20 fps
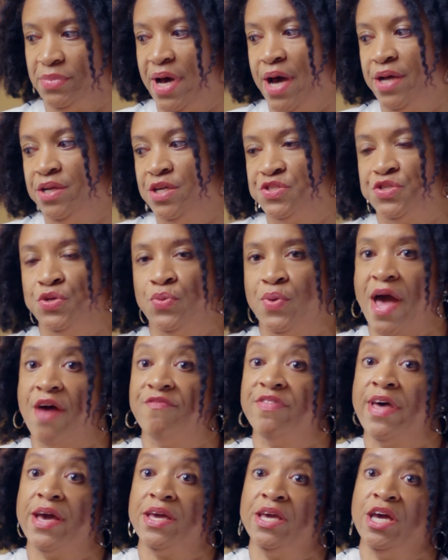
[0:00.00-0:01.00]
I just don't have
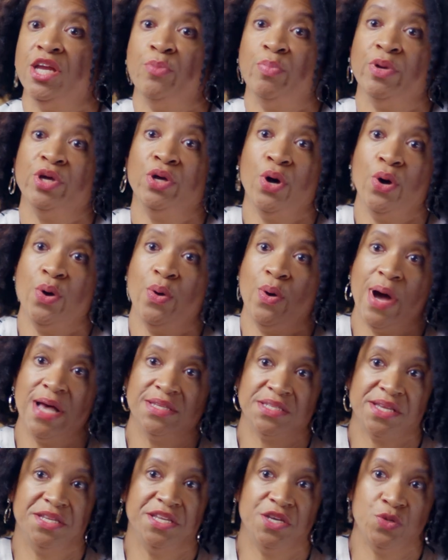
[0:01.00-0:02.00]
that get up and go
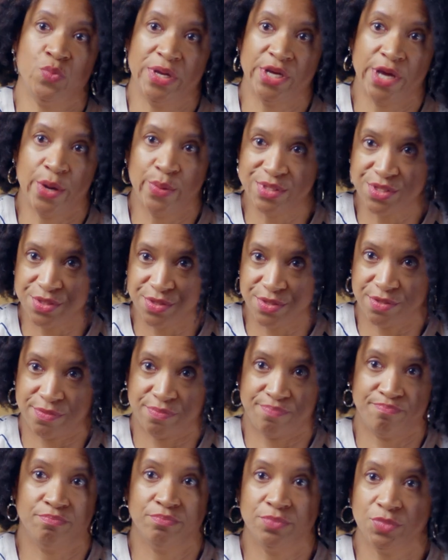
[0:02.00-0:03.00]
as I did when I was
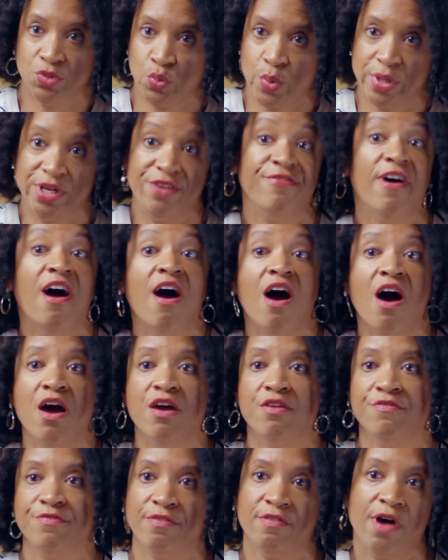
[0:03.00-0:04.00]

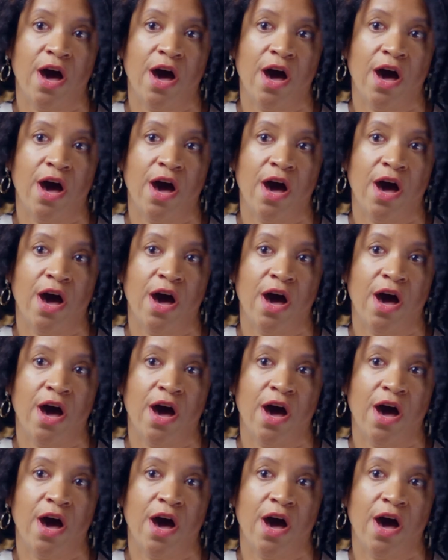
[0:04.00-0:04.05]
25.